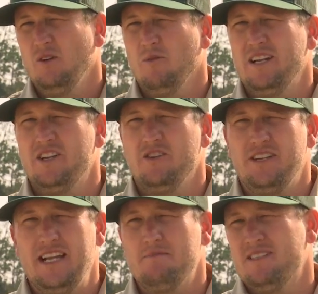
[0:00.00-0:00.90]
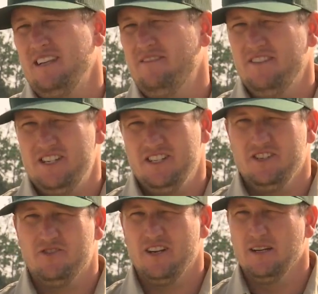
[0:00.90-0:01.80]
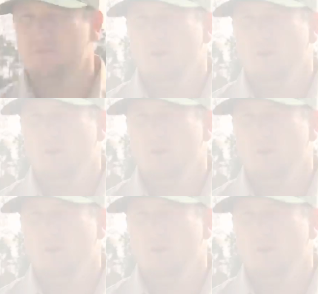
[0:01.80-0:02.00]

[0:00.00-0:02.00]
we do deep sea fishing trips.